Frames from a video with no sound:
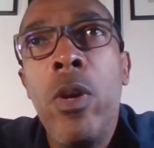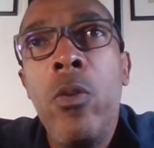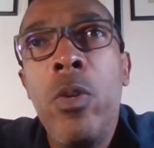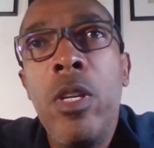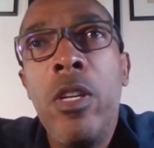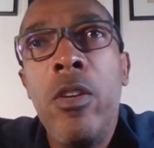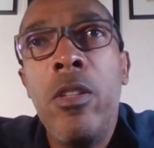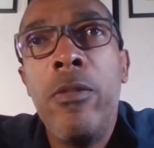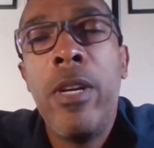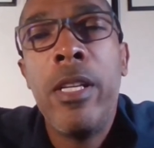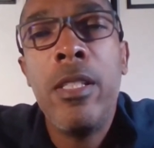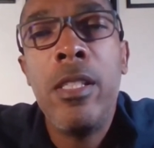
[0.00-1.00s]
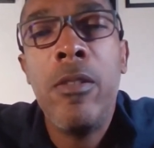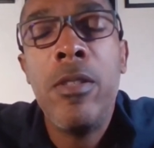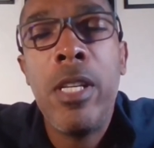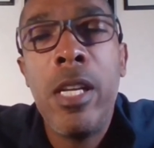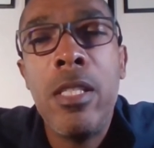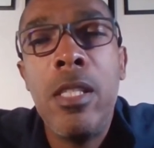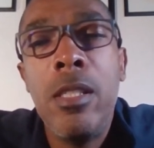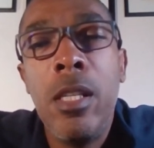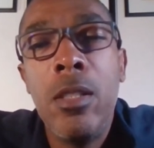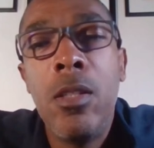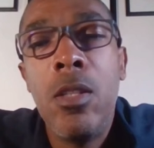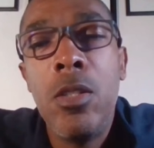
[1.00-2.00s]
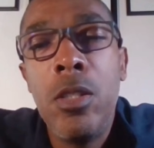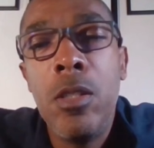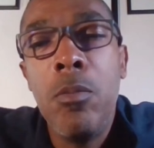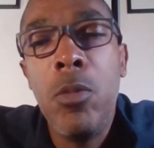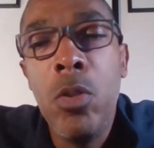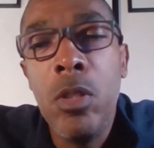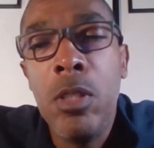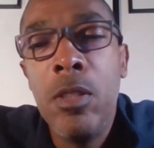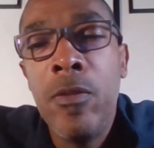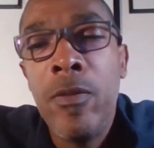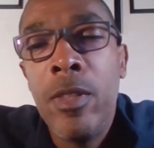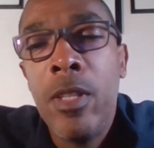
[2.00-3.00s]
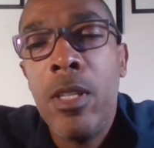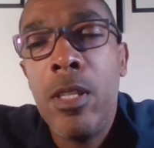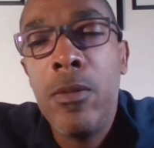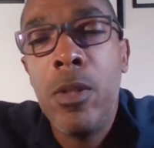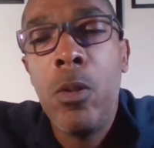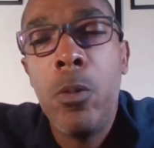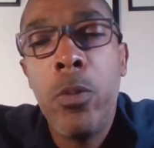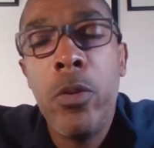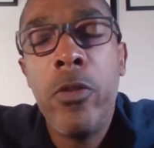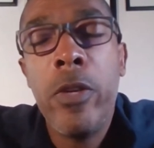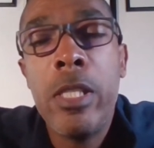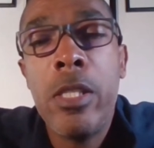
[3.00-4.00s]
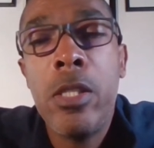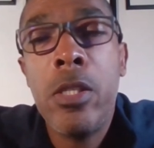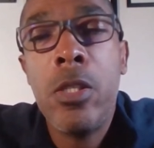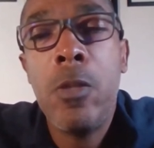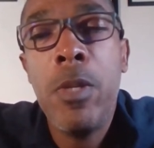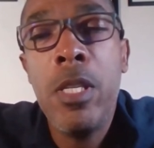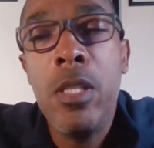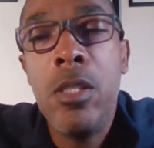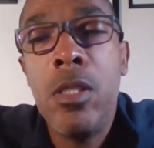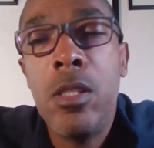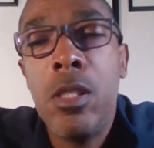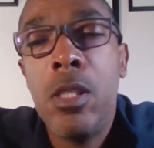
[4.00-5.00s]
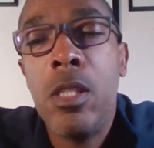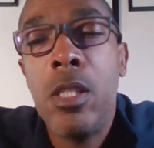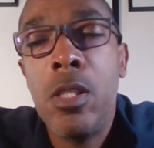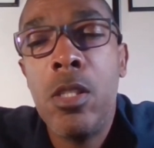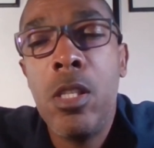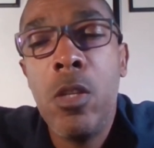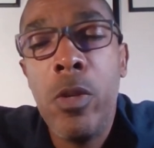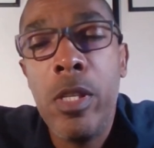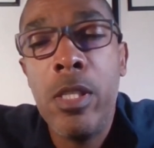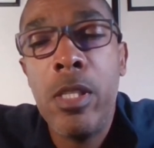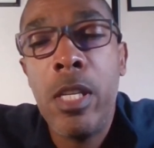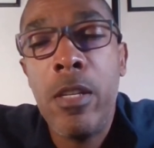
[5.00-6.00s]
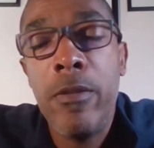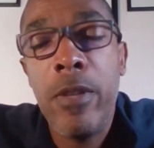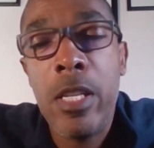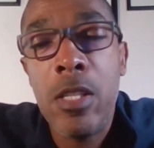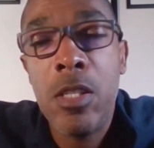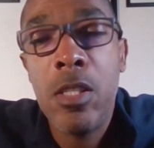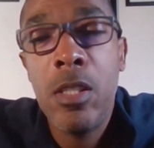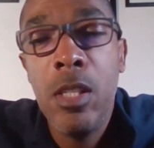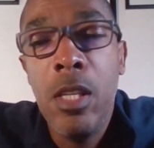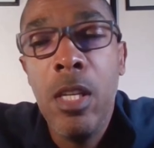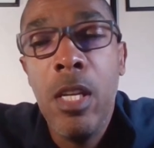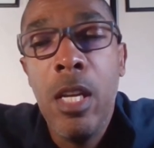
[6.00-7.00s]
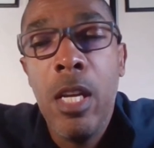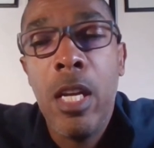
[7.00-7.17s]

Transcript: when we here at the Faculty of Science and Technology at Mona have our Professor Speaks uh, series and events.